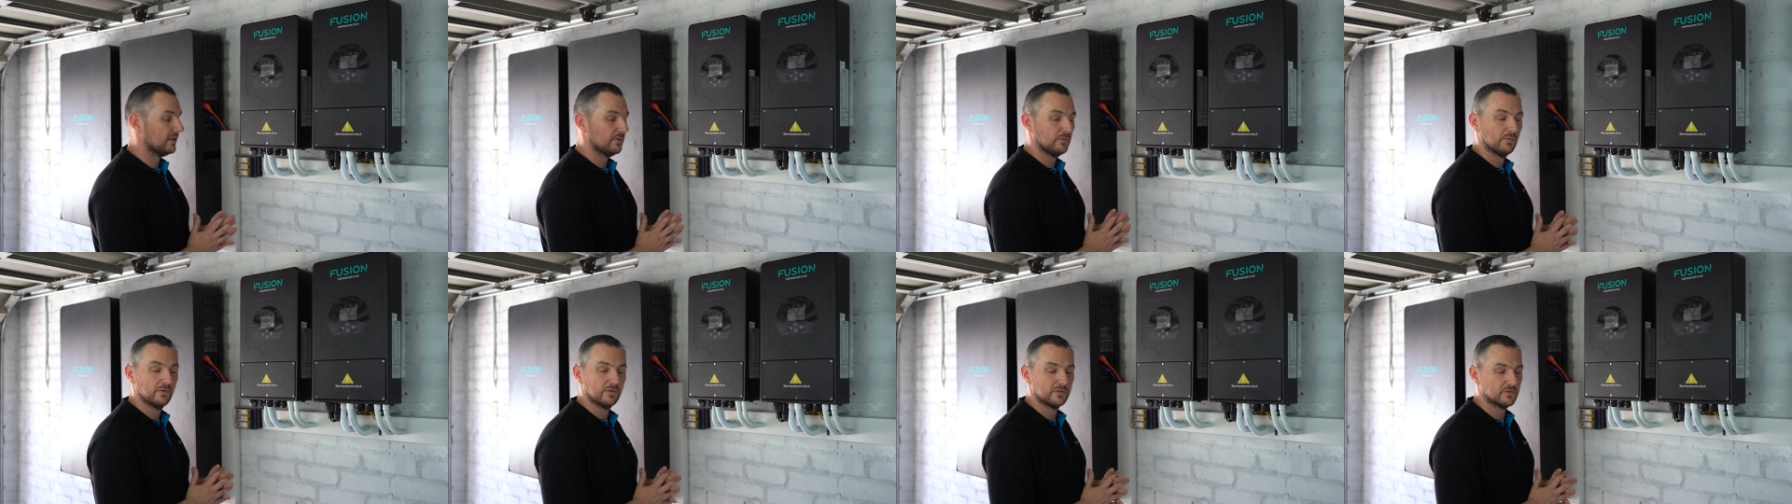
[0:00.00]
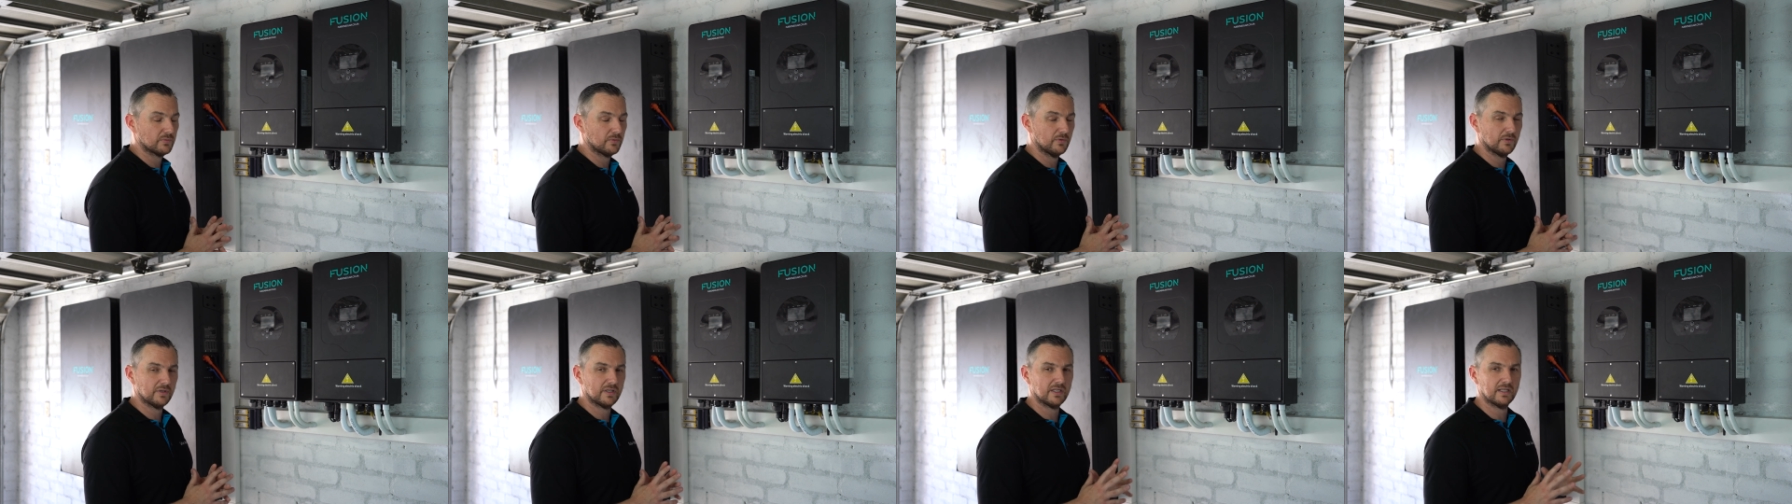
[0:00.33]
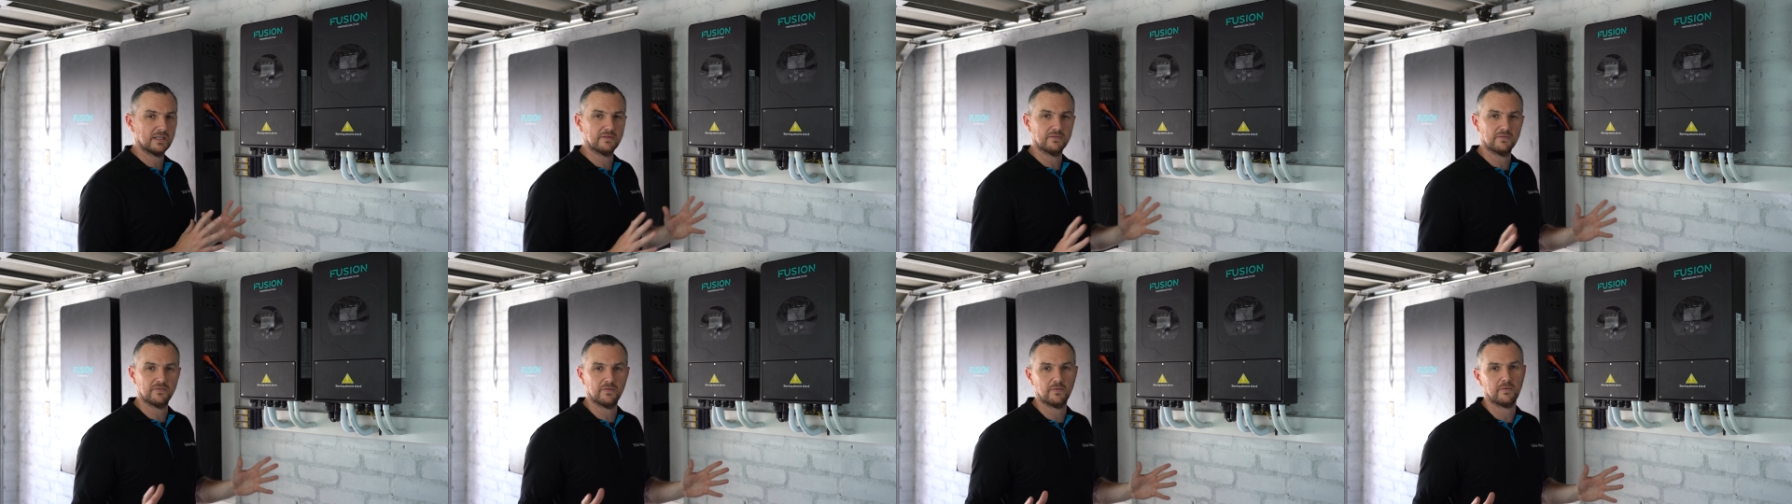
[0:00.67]
it was
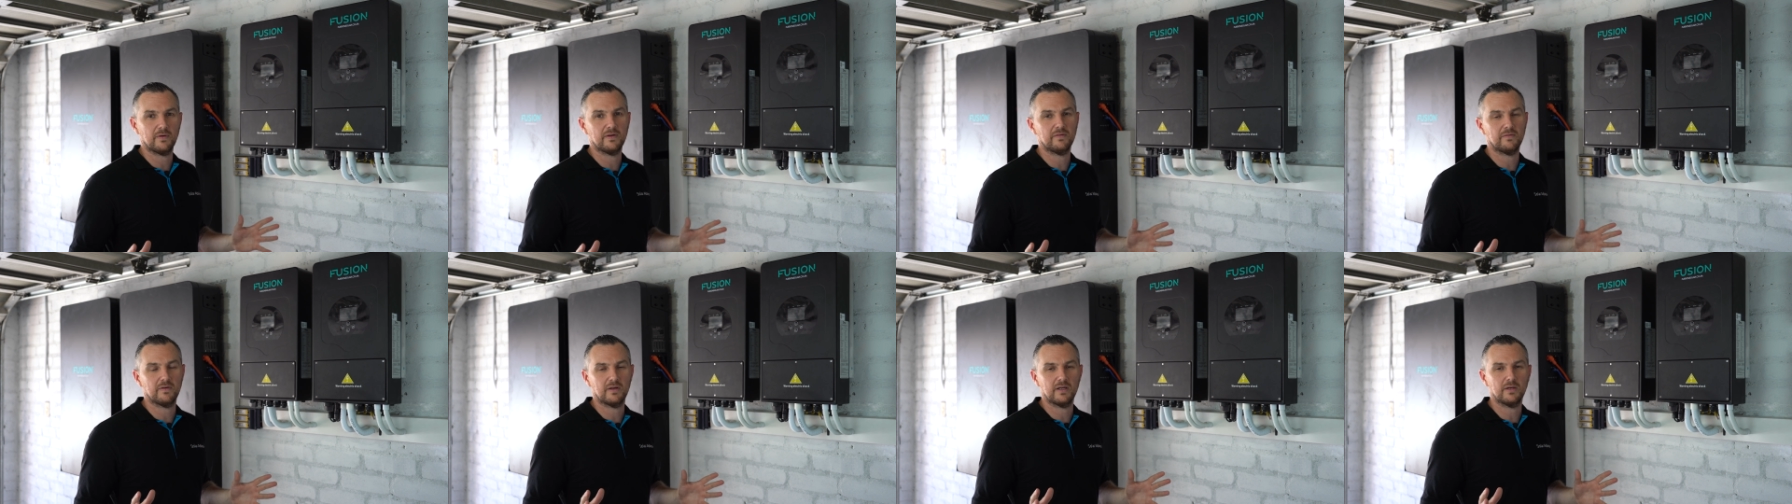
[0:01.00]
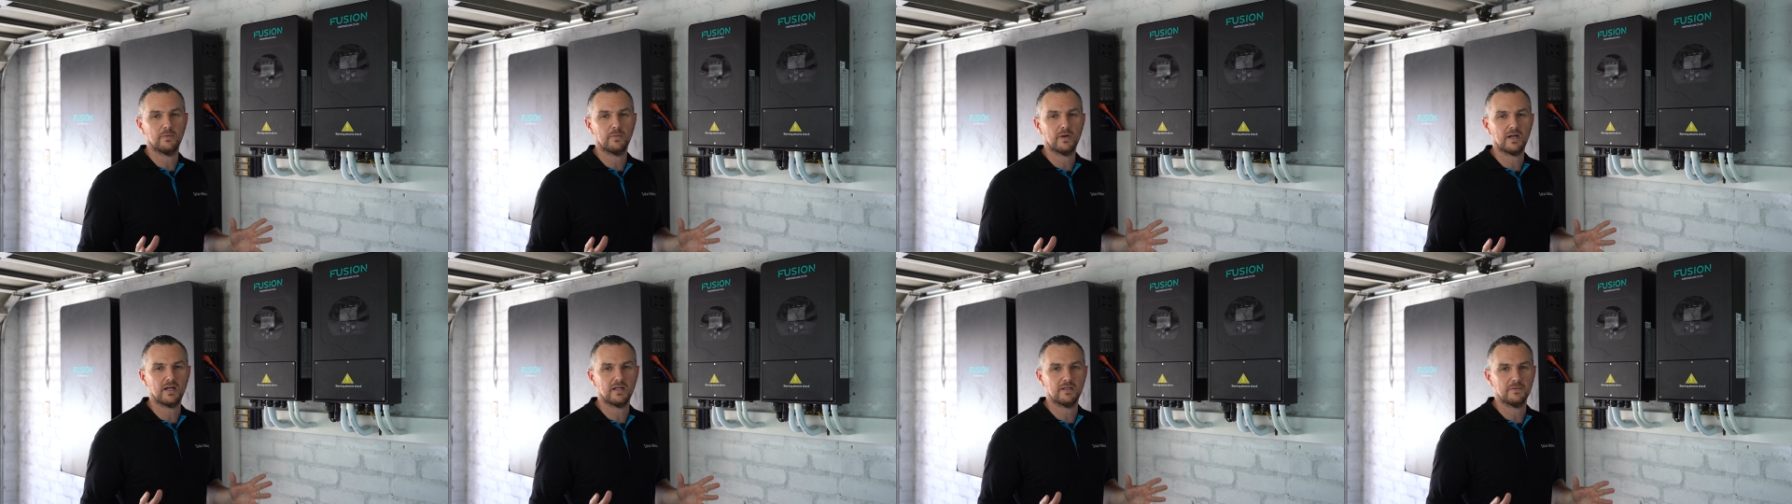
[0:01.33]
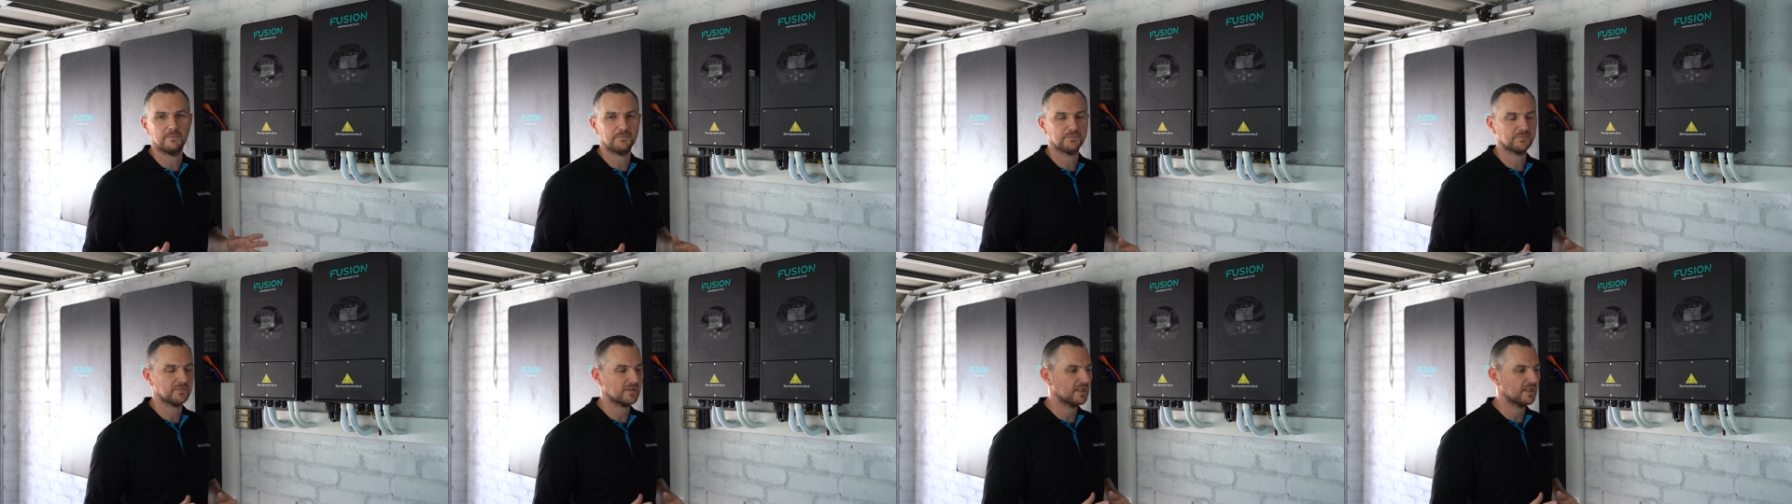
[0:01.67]
working very, very well.